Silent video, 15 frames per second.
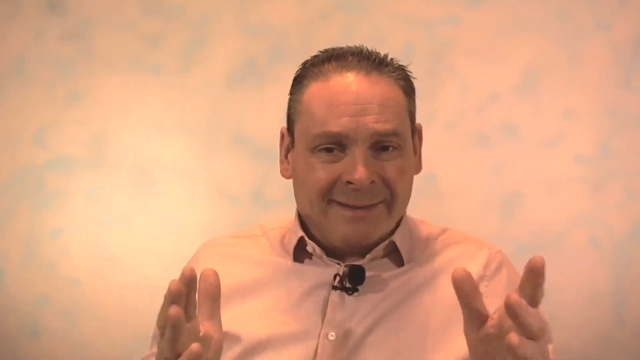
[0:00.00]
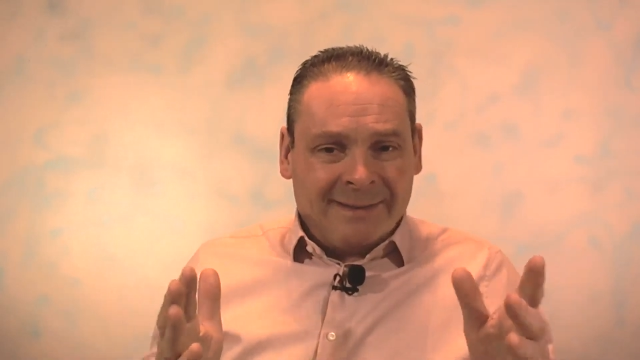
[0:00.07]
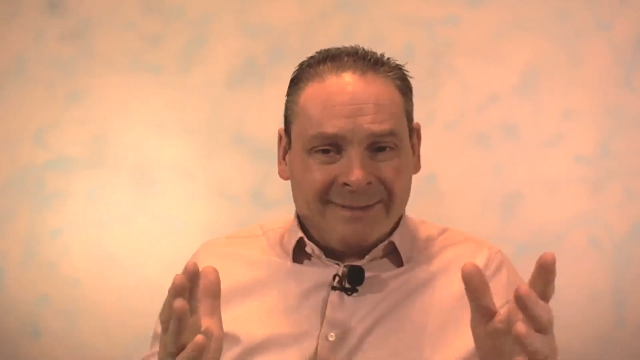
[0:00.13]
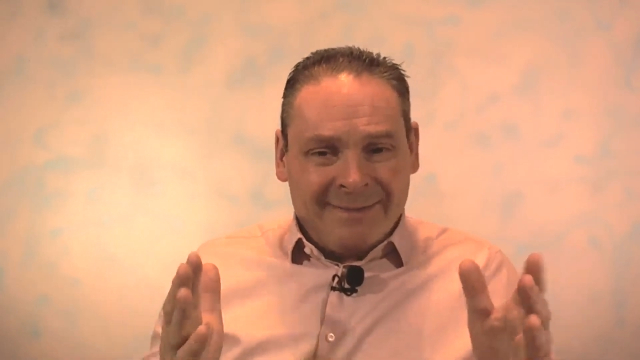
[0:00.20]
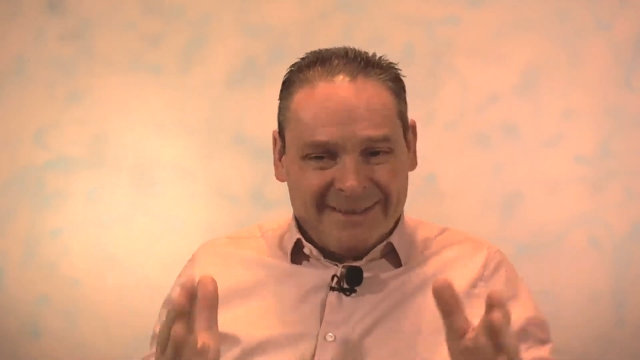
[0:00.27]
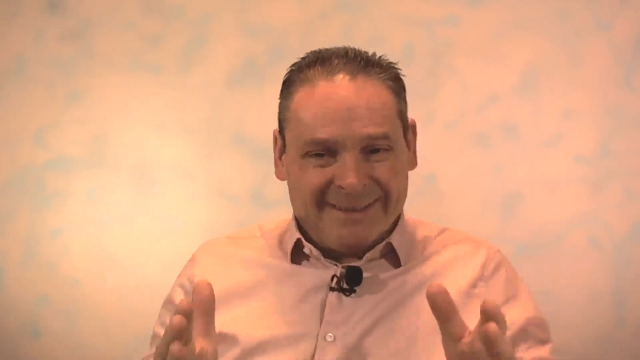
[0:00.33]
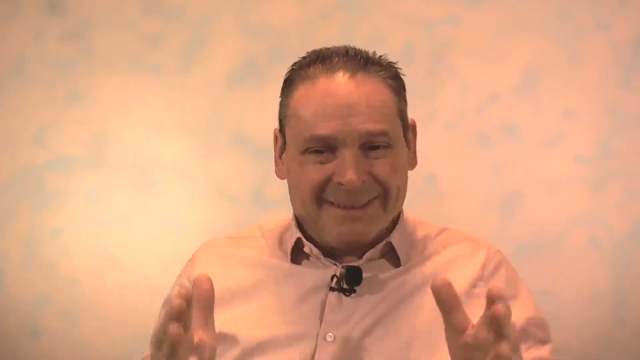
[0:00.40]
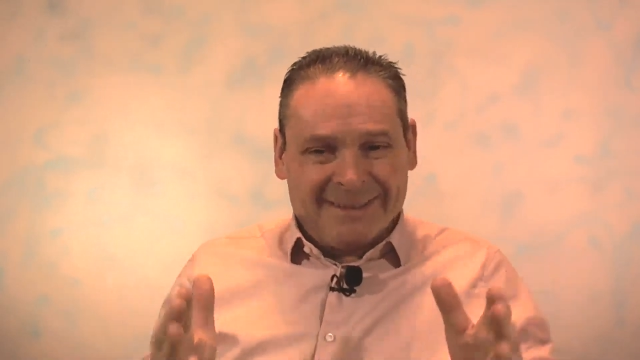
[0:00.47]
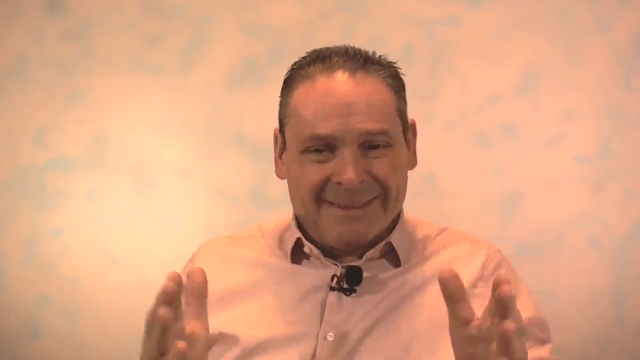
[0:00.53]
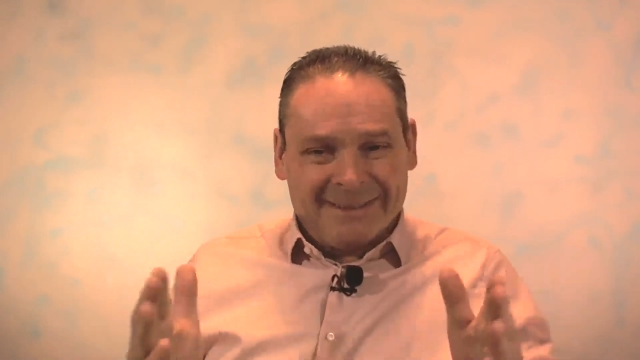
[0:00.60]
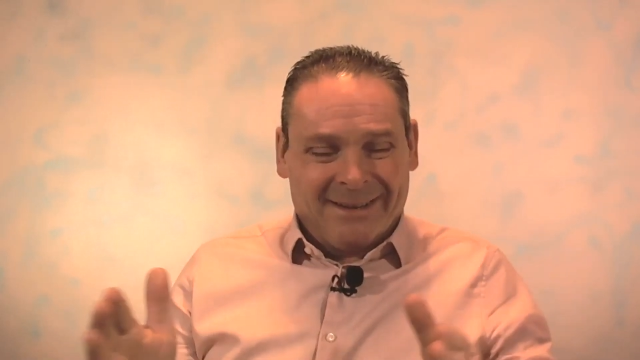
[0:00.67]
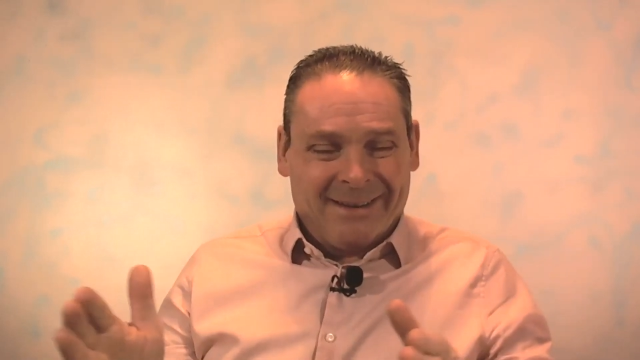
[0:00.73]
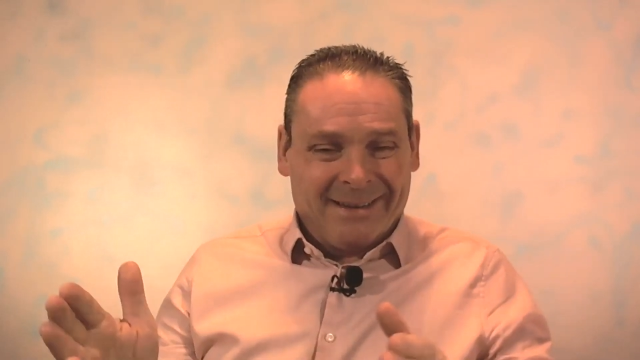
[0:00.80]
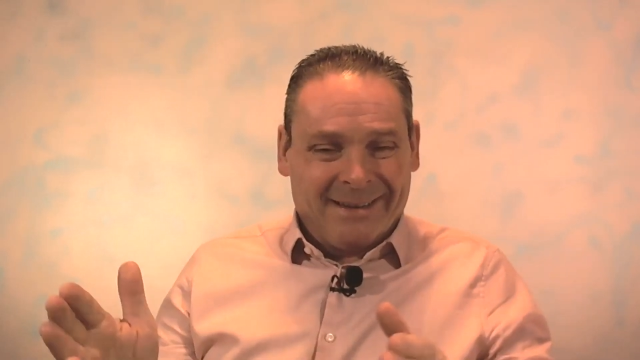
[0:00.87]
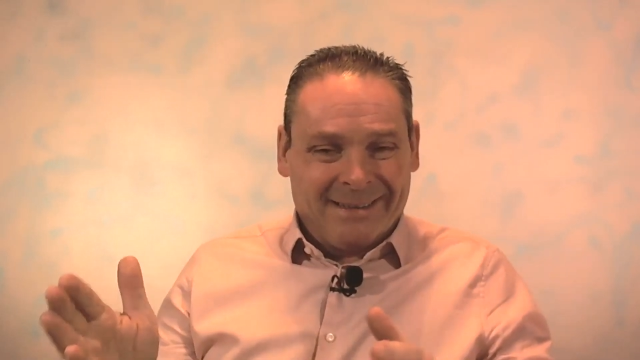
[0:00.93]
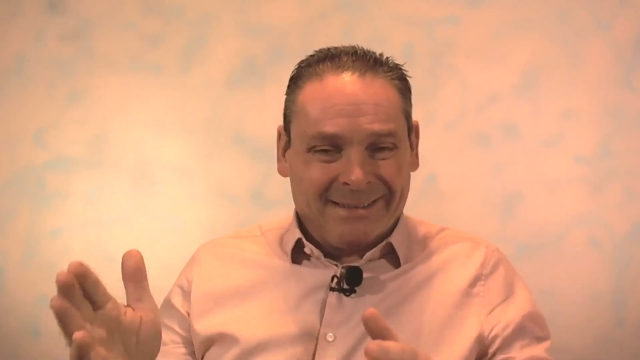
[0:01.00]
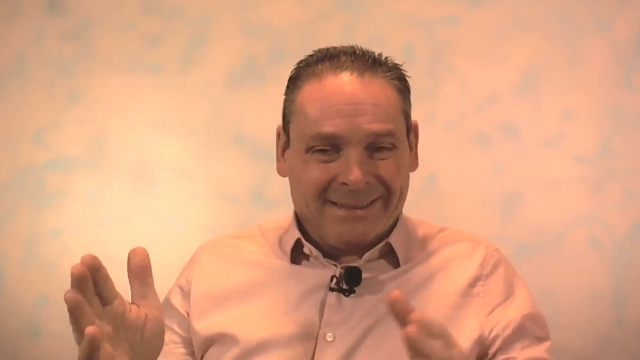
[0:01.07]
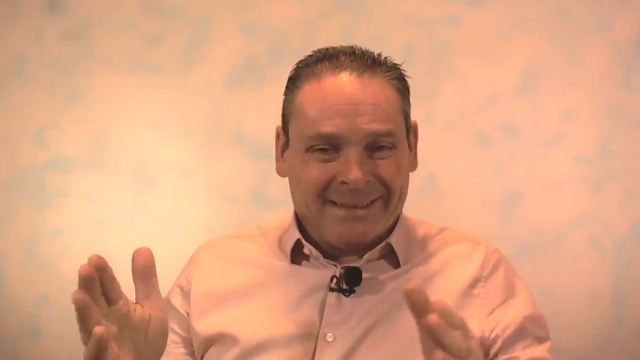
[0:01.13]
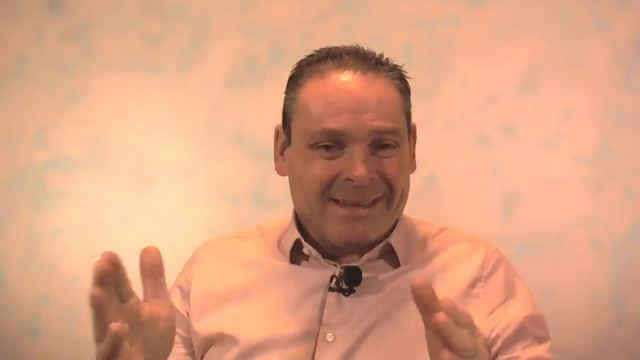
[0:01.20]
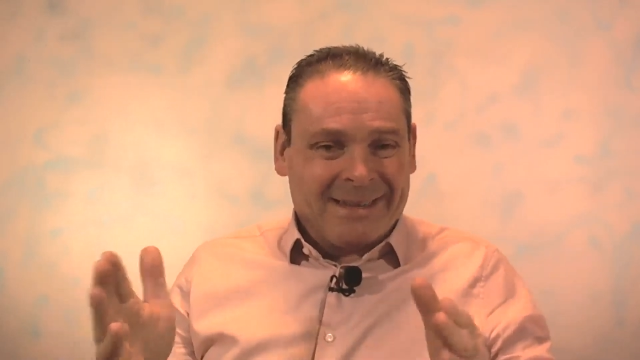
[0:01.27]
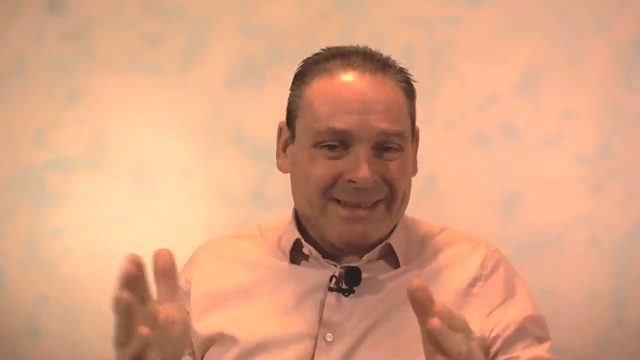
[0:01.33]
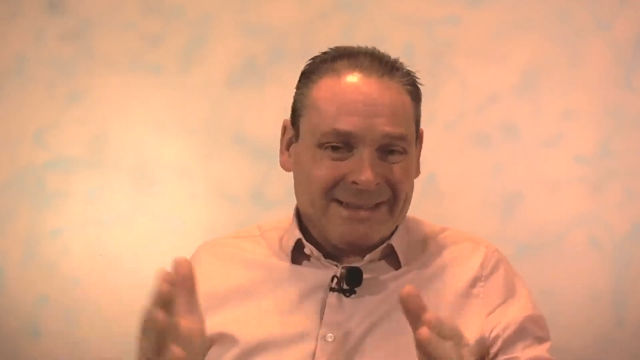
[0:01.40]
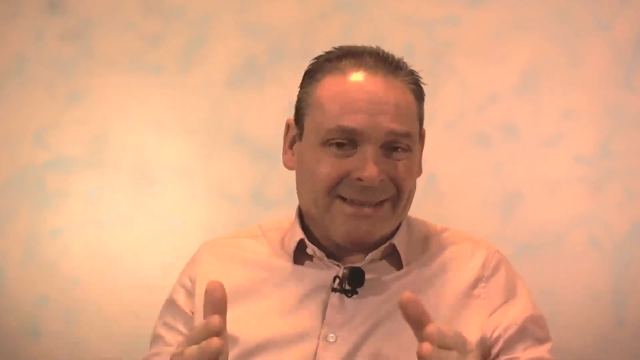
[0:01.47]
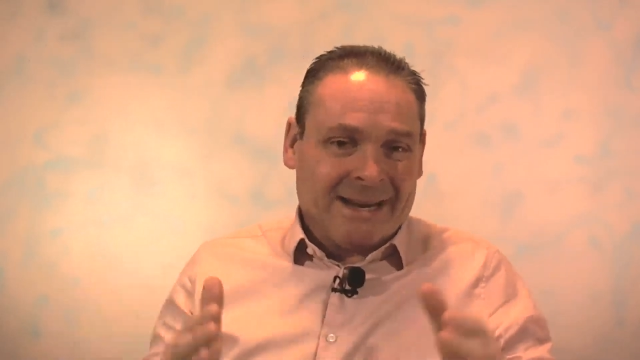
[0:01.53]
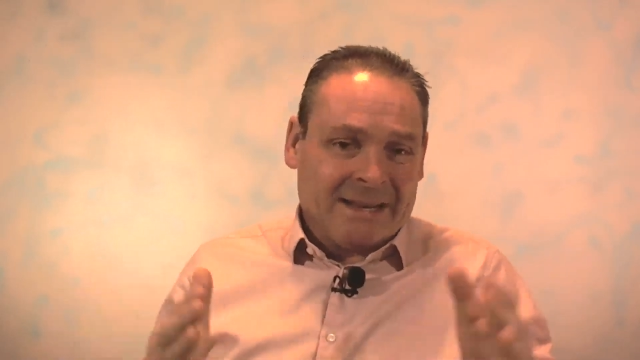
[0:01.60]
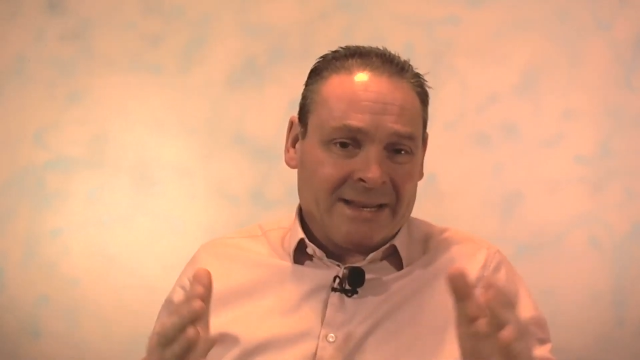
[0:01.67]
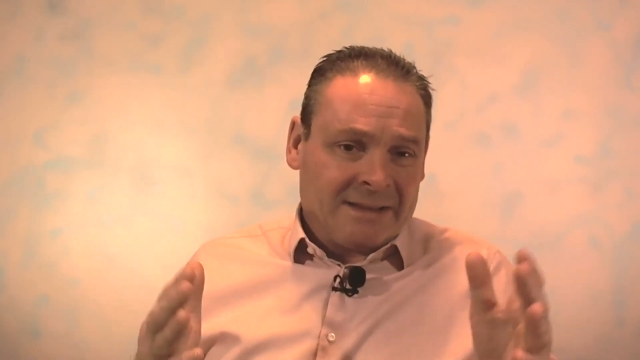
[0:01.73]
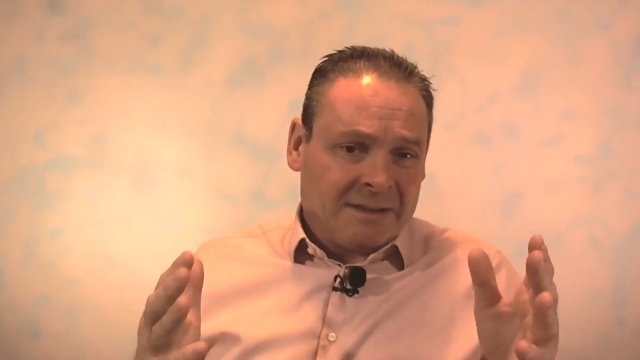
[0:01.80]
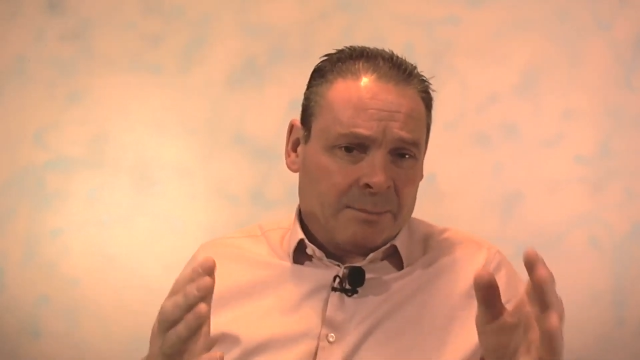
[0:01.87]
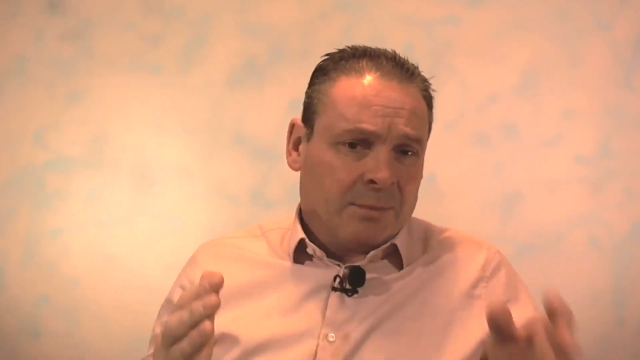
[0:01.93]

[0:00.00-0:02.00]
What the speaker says: physical signs that indicate that